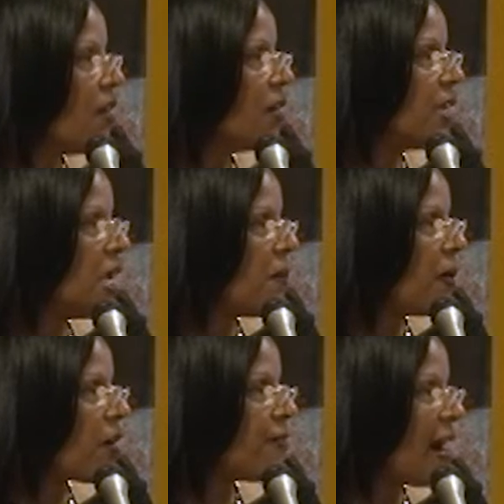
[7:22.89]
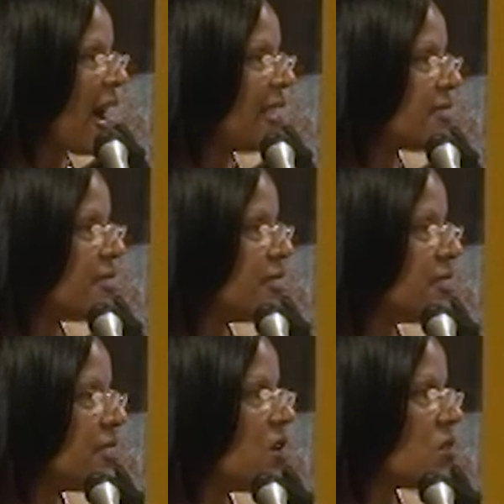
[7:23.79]
on the impact of
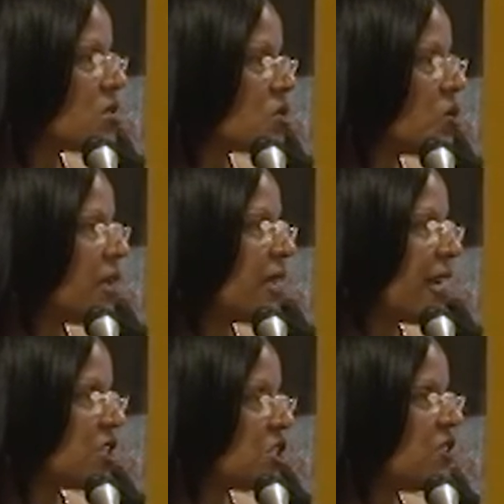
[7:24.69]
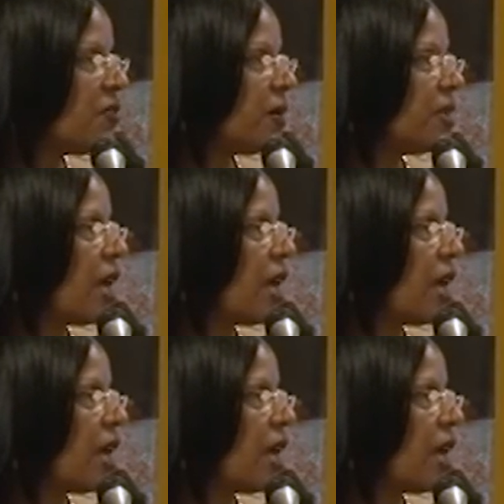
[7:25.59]
ICT on student achievement.